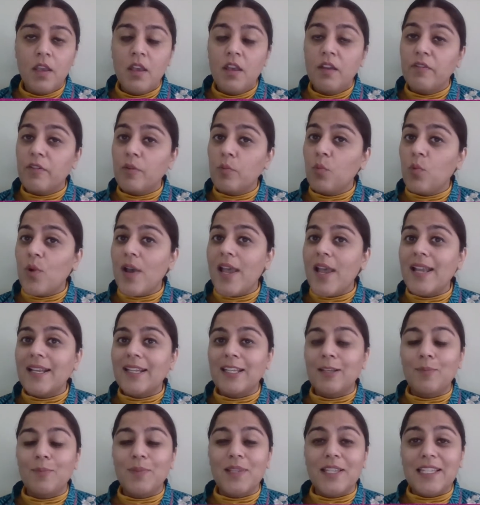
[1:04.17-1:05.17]
from where it
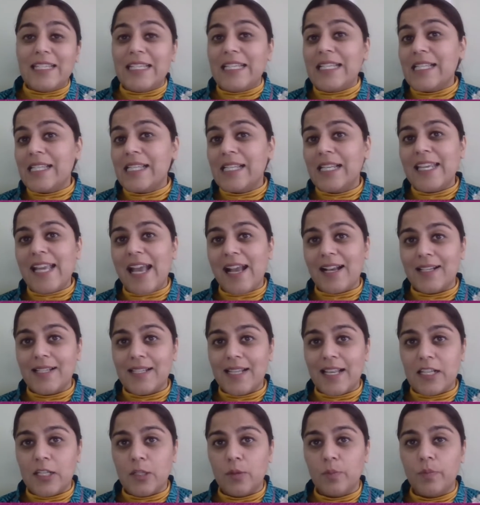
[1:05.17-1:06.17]
can be easily
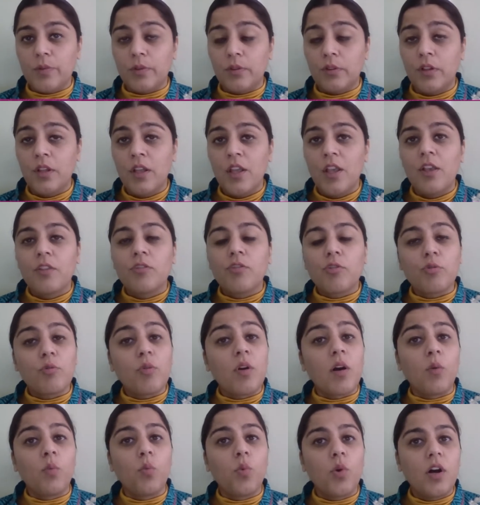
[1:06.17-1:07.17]
accessible through
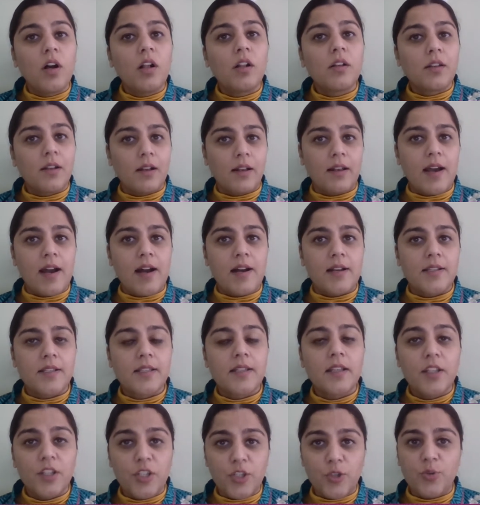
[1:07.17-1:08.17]
a
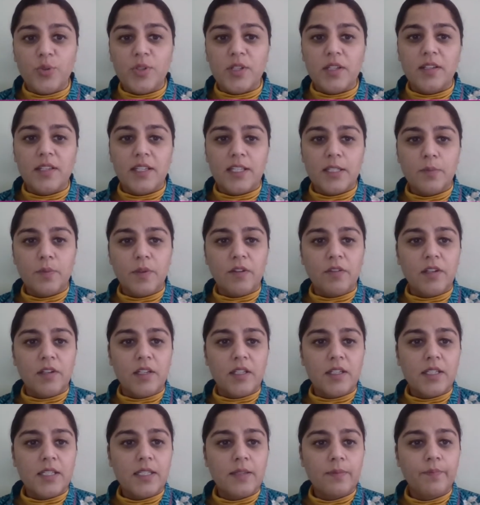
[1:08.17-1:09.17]
world-class user
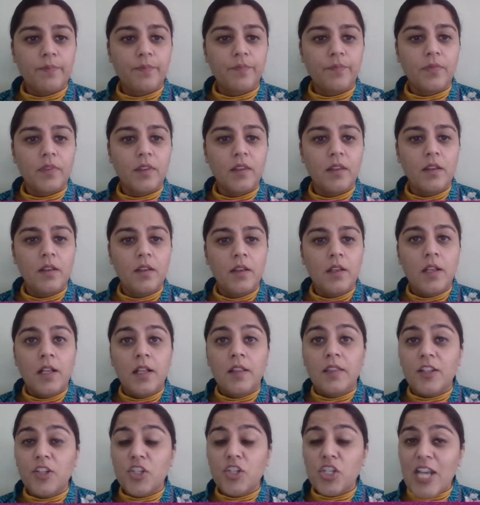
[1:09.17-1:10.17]
experience.
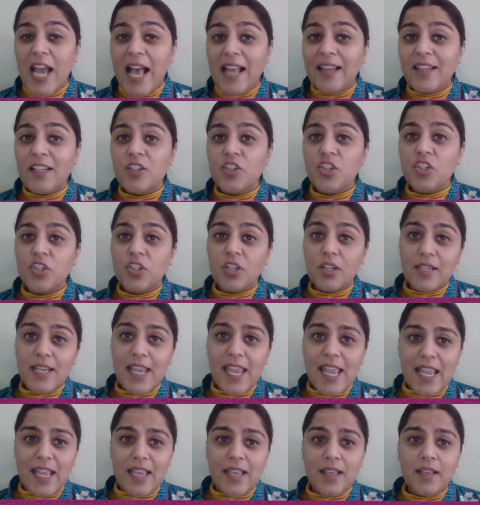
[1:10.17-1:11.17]
The challenge
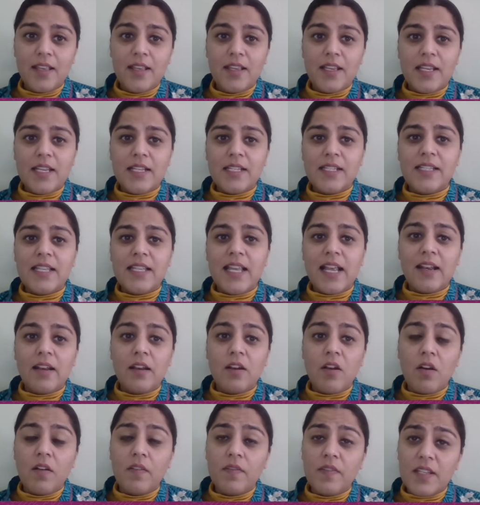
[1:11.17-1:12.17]
today is
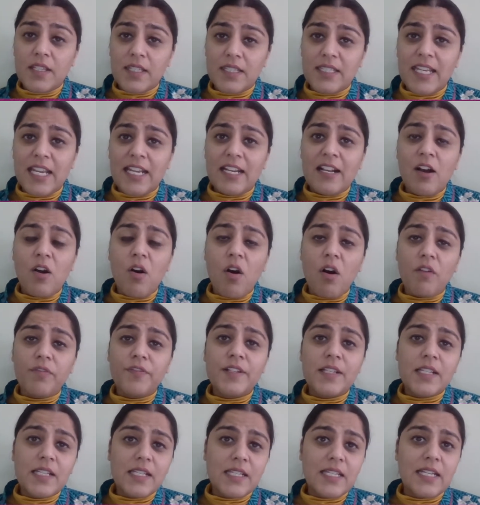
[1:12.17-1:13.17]
that this data
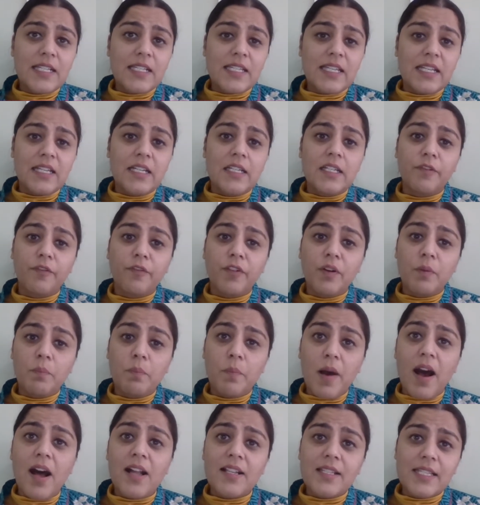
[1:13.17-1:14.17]
often sits in different
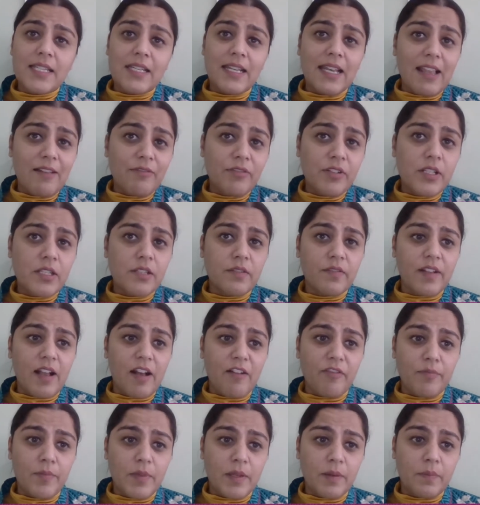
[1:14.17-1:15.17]
parts and levels of
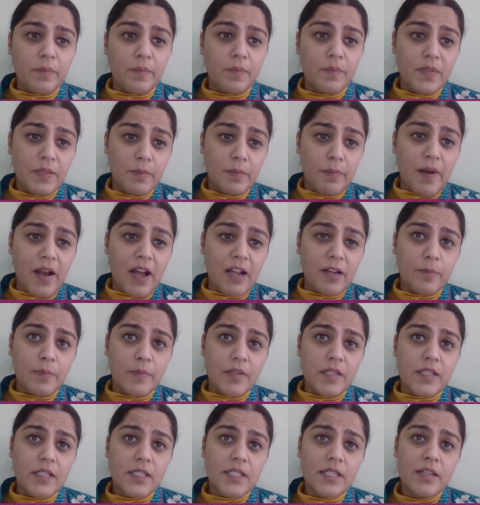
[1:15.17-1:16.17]
government
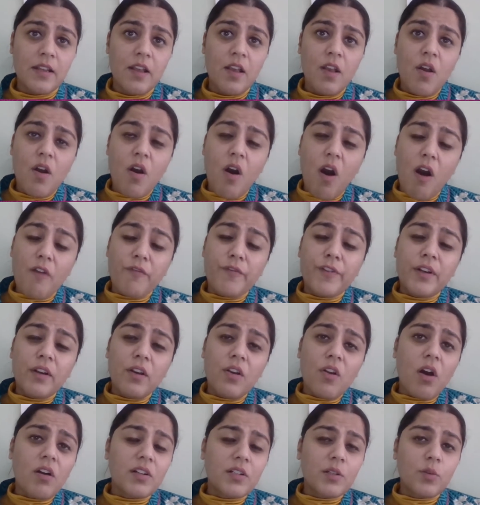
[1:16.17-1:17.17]
departments, often
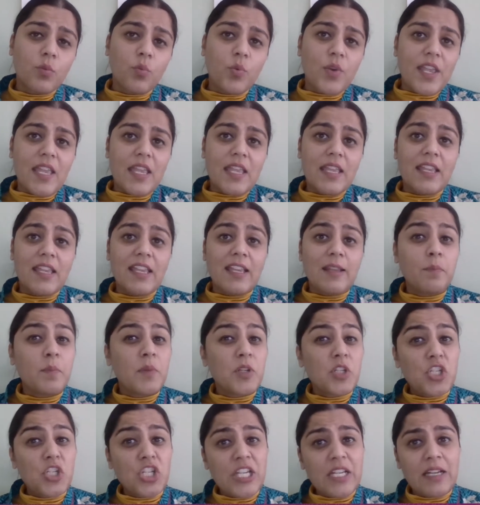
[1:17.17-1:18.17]
locked away in
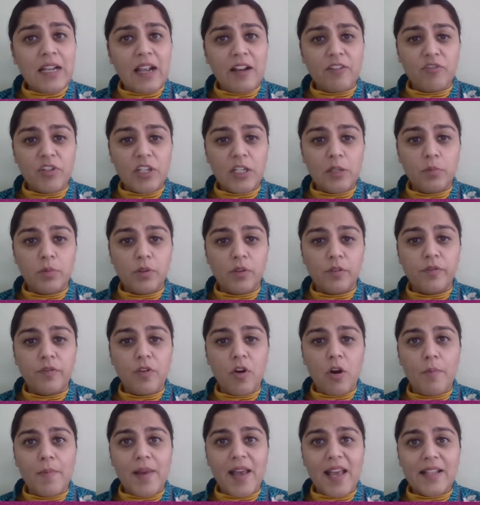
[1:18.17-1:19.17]
machine unreadable
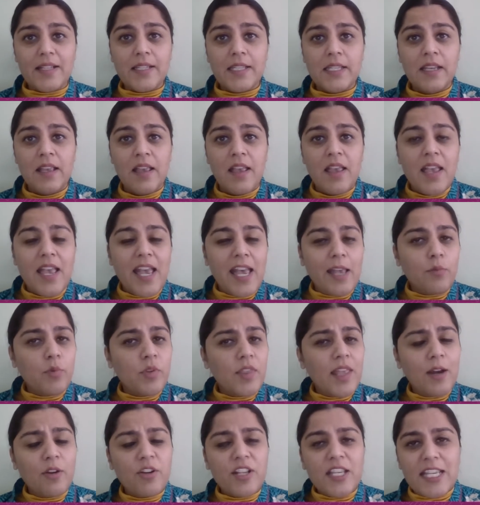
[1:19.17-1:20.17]
formats and
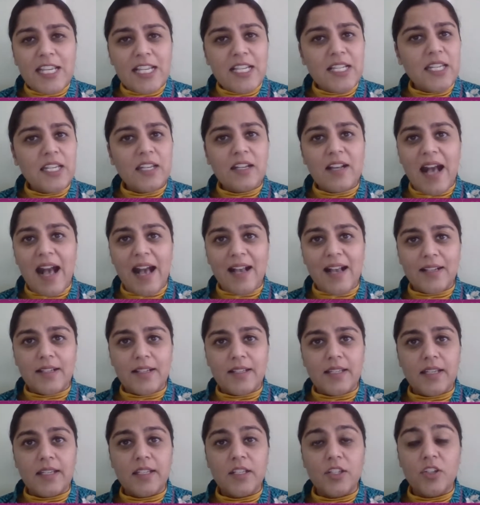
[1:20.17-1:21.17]
without easy to
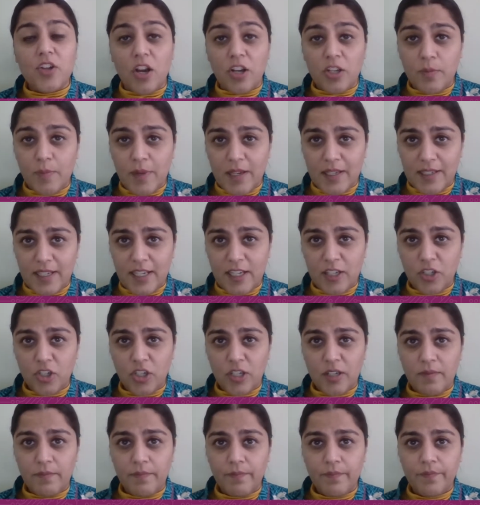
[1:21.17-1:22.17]
access
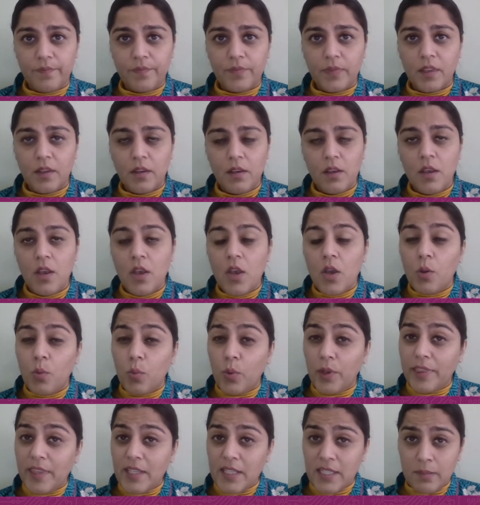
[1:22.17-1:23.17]
documentation.
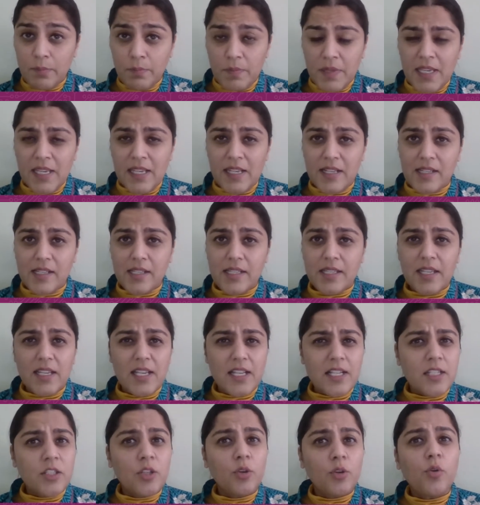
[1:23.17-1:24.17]
What this means
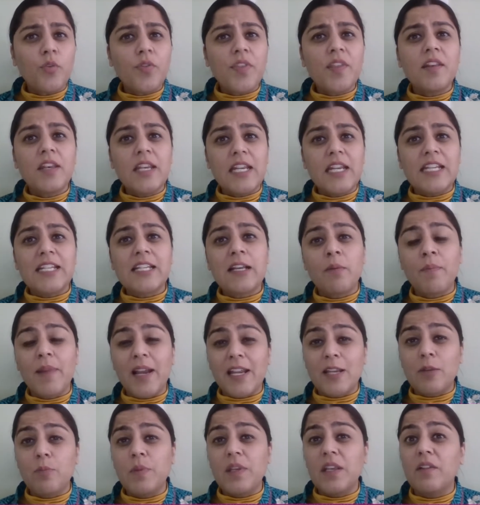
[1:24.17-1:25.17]
is though the data
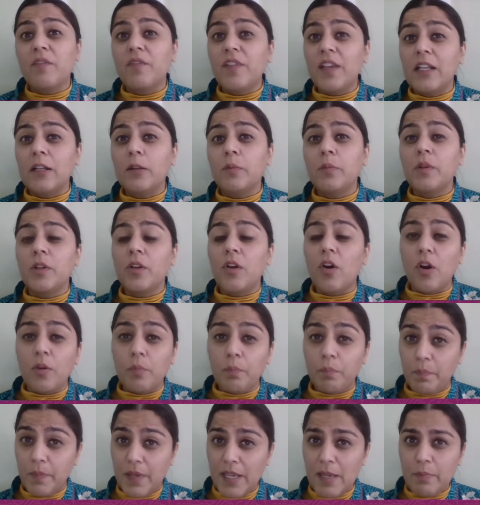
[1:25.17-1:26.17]
might be available
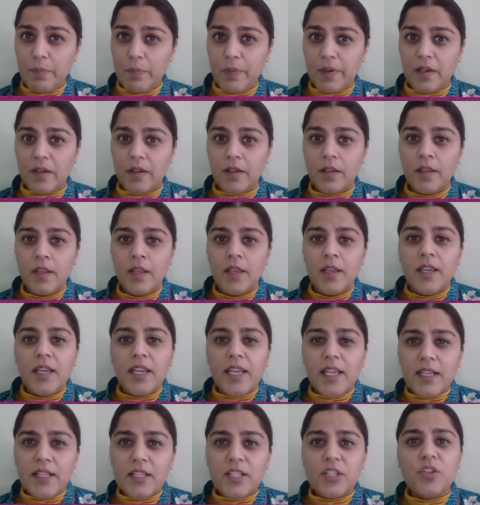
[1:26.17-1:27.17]
on paper,
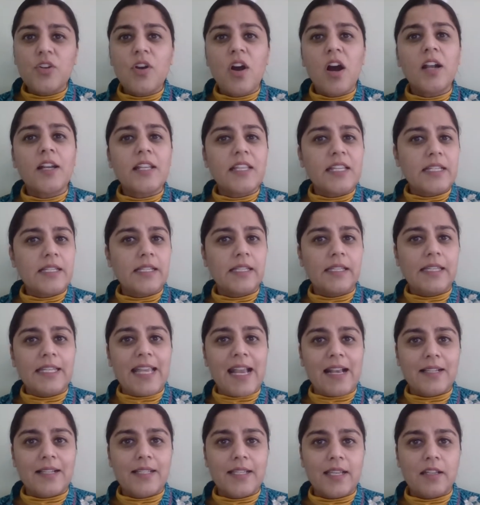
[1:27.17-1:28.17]
it is not easily
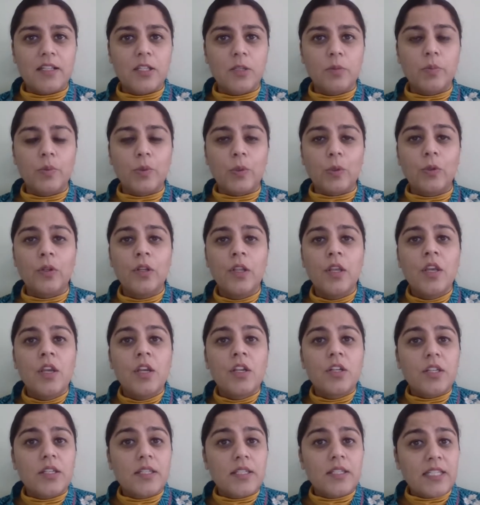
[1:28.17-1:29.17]
accessible
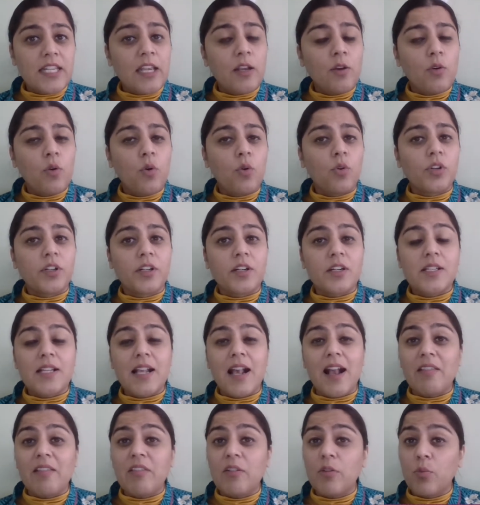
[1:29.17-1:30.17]
to stakeholders
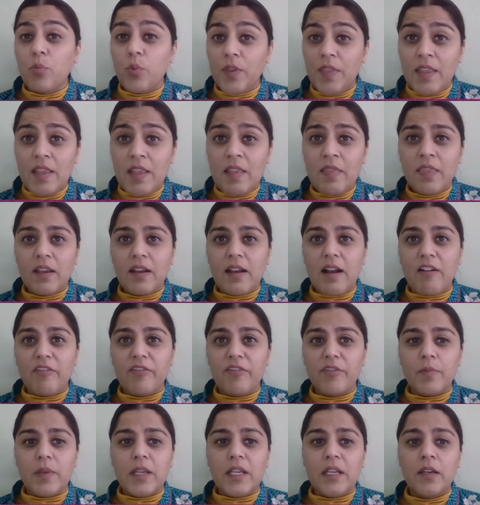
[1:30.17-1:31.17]
either within the
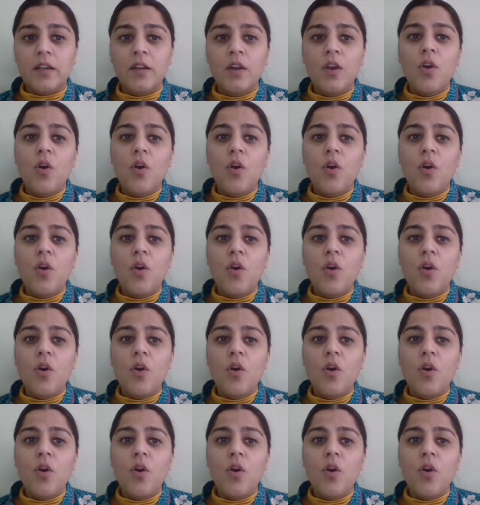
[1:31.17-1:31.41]
government